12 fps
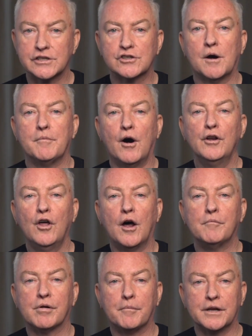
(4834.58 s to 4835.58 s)
top online
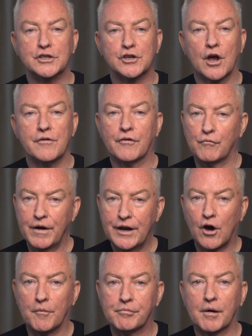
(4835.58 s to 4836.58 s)
property show for
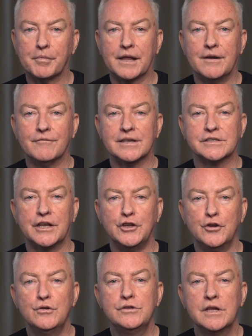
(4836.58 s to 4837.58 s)
red-hot property investing
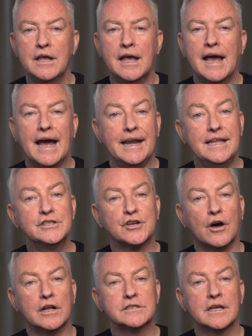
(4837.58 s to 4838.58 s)
news and
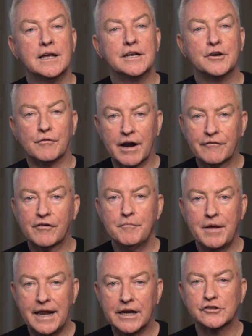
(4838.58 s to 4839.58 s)
insights direct from
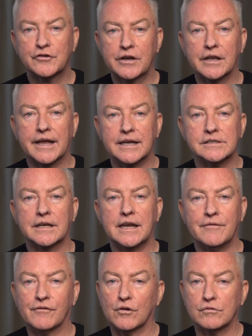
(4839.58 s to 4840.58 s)
industry leaders and
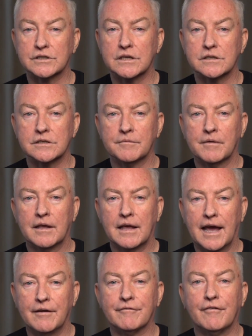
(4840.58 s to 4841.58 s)
influencers.
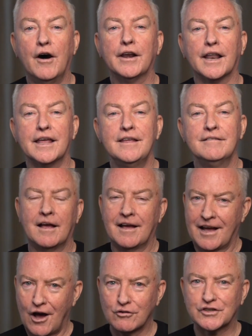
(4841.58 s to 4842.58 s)
And finally,
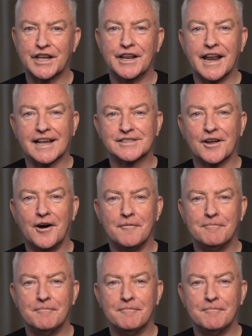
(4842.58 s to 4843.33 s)
I'll see you next time.